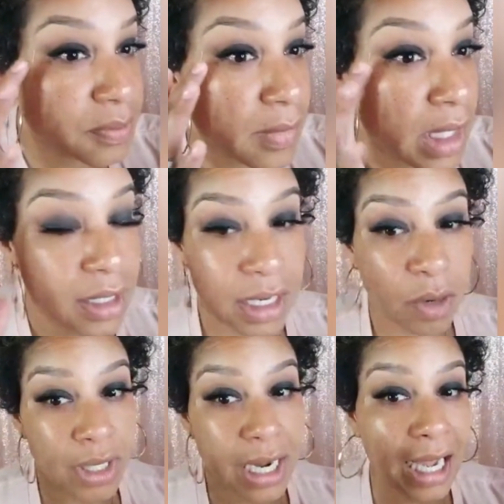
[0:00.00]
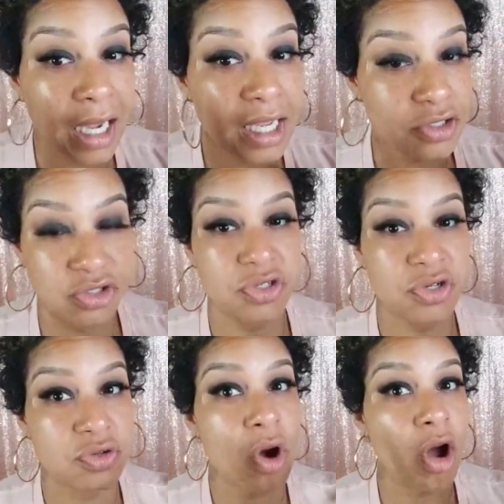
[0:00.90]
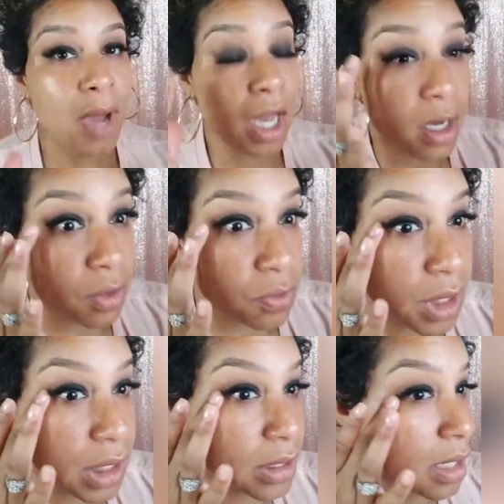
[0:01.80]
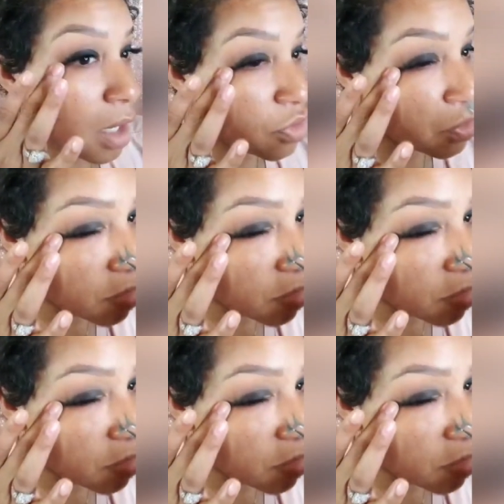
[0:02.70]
Now what I do on my own is I'll stretch